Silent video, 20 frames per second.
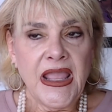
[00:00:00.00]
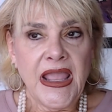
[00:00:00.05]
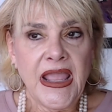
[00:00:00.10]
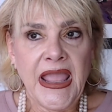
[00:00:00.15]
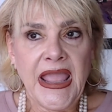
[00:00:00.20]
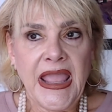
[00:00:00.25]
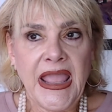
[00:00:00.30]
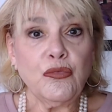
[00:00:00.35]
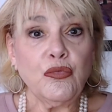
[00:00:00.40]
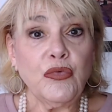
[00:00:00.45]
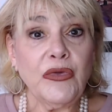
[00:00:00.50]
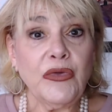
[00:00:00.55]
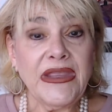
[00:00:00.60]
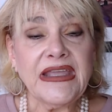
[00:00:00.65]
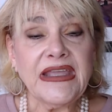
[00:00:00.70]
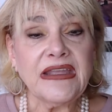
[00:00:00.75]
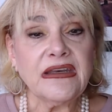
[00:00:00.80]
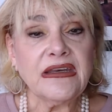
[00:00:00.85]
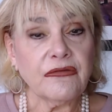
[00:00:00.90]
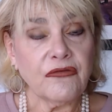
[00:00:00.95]
And we
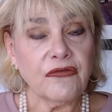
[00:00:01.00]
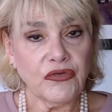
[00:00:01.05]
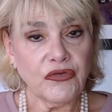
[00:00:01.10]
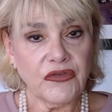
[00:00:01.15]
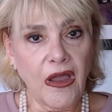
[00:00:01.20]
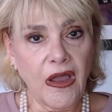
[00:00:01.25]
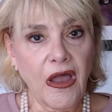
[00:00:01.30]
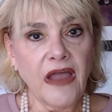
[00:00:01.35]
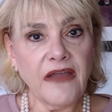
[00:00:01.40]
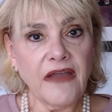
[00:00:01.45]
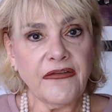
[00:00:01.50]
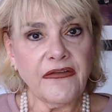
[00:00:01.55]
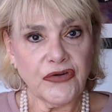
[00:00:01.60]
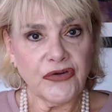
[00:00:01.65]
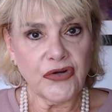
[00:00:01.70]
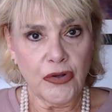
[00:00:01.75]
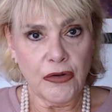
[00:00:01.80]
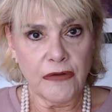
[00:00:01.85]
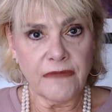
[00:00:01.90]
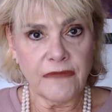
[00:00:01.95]
had, of course,
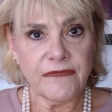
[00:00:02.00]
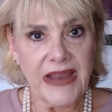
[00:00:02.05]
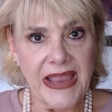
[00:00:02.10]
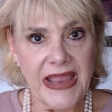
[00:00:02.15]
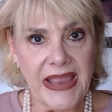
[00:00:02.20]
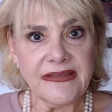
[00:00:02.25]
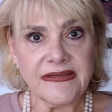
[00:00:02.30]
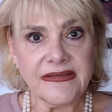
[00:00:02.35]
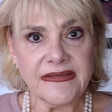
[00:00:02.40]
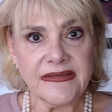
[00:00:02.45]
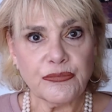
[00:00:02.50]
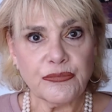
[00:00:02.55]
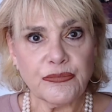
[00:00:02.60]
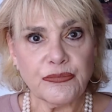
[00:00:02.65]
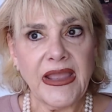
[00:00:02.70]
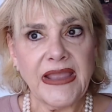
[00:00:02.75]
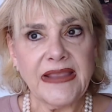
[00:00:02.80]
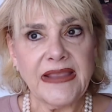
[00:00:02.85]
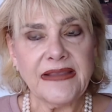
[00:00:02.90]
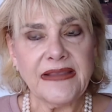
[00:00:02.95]
offered over asking
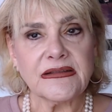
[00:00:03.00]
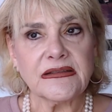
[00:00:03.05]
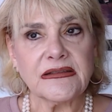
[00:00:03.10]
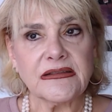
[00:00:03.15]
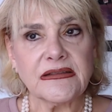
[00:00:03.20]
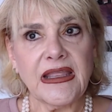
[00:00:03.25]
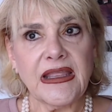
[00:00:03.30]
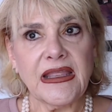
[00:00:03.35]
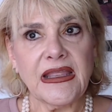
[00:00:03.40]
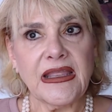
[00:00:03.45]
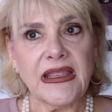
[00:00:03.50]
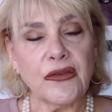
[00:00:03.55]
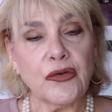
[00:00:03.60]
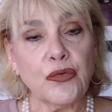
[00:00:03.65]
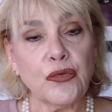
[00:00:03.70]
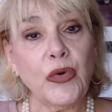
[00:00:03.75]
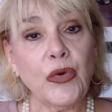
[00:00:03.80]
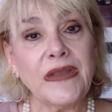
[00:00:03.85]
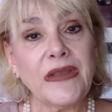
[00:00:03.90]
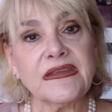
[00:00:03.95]
price, and
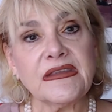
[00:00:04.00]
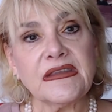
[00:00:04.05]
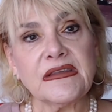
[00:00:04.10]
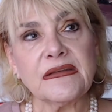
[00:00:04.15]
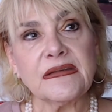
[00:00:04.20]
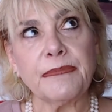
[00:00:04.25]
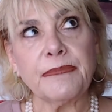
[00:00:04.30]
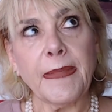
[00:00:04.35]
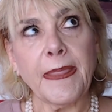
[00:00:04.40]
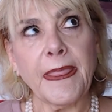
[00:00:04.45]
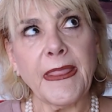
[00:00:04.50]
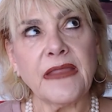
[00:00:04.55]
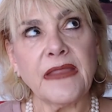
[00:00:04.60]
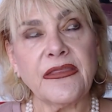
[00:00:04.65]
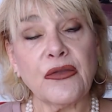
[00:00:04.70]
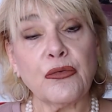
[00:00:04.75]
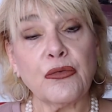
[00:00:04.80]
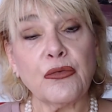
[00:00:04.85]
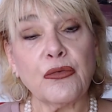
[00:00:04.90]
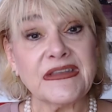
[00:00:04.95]
there was an
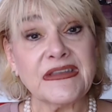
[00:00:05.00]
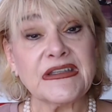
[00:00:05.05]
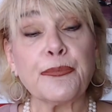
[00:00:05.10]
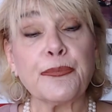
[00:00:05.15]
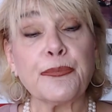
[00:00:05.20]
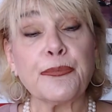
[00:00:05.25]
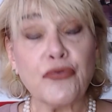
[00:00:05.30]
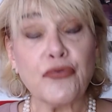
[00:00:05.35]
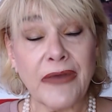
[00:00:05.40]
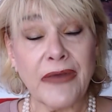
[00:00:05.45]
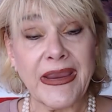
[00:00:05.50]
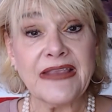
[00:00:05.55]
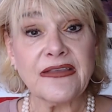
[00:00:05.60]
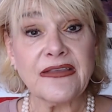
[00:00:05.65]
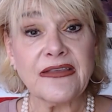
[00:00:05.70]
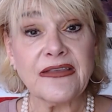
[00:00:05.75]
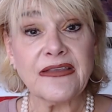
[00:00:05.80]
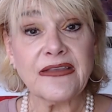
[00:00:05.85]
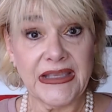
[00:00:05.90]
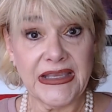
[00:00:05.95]

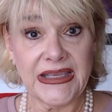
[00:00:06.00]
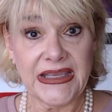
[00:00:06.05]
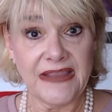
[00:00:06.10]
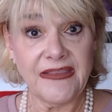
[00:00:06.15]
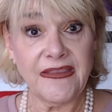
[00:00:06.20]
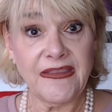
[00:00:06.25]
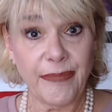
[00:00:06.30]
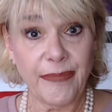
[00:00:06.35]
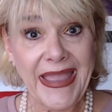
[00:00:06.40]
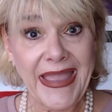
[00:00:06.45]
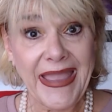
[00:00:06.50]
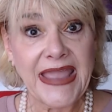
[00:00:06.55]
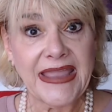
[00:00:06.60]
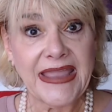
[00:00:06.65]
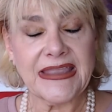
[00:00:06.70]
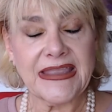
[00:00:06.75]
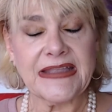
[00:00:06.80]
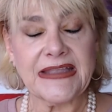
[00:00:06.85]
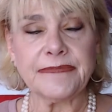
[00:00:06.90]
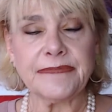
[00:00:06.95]
appraisal in the
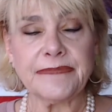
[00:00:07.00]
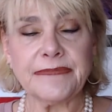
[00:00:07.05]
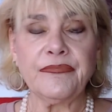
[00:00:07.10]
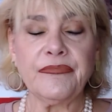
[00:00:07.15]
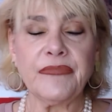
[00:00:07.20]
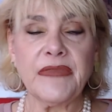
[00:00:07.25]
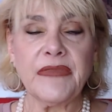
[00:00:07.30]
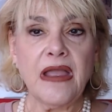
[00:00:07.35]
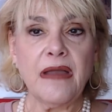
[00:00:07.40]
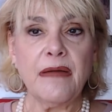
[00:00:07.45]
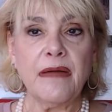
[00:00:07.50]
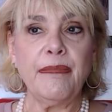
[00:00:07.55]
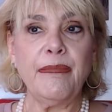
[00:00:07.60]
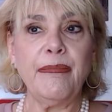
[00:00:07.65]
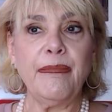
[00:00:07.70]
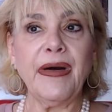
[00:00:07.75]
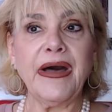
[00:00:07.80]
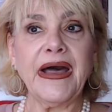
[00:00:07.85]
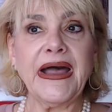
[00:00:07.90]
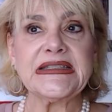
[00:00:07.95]
packet,
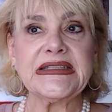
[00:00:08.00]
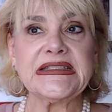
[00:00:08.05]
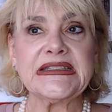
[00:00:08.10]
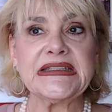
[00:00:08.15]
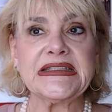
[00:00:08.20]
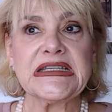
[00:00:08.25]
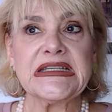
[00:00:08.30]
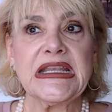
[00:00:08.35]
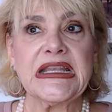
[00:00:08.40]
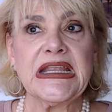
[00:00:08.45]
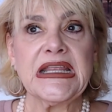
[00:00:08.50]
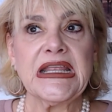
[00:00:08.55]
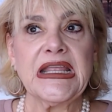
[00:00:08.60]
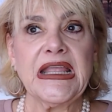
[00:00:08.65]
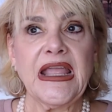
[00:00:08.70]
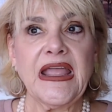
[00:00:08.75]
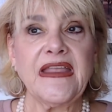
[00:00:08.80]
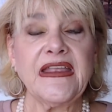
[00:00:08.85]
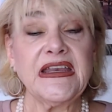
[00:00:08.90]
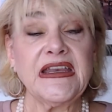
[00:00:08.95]
and
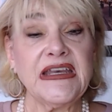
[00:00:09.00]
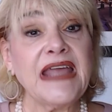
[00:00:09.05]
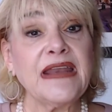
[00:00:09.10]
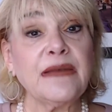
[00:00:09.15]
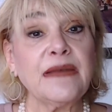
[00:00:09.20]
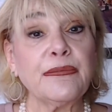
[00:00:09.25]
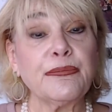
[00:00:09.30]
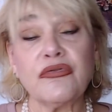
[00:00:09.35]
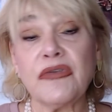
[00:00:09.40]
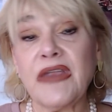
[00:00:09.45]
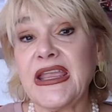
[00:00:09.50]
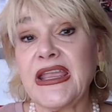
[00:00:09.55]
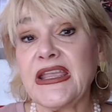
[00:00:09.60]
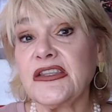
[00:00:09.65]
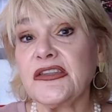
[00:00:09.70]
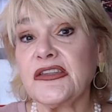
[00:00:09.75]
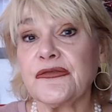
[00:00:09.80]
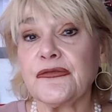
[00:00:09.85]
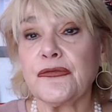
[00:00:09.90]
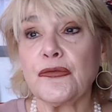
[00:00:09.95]
it had
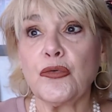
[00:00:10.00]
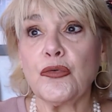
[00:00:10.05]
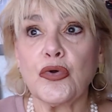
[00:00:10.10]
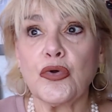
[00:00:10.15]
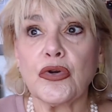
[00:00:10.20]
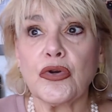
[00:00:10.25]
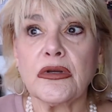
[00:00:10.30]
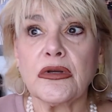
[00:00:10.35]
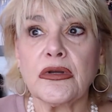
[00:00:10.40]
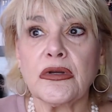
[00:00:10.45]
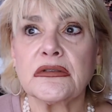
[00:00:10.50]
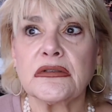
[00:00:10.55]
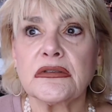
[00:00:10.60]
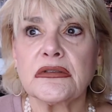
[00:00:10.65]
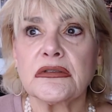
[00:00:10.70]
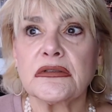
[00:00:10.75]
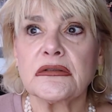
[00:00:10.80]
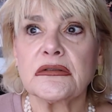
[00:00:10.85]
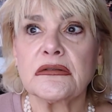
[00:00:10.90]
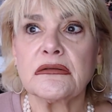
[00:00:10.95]
appraised for
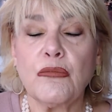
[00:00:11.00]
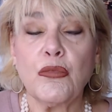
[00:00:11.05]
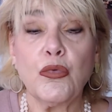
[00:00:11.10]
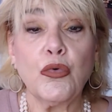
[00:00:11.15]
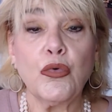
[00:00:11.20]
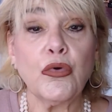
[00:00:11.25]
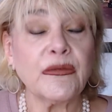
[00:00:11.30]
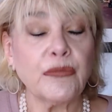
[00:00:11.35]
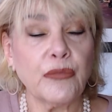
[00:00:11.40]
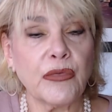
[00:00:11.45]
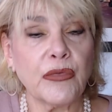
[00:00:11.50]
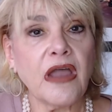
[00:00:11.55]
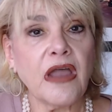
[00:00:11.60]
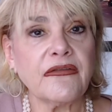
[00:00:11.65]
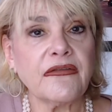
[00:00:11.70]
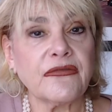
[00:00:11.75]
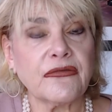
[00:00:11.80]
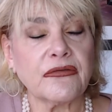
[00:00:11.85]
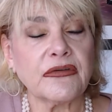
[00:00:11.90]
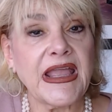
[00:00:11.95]
more than we
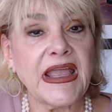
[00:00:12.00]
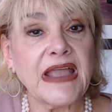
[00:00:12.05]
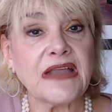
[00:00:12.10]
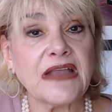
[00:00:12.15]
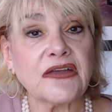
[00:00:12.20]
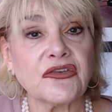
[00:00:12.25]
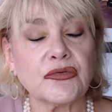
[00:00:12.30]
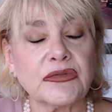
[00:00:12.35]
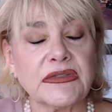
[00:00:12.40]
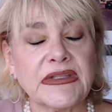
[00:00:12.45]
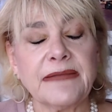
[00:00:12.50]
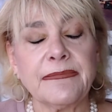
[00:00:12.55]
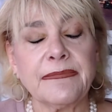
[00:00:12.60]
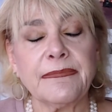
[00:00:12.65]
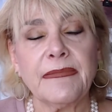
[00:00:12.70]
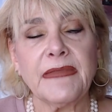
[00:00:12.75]
offered, actually.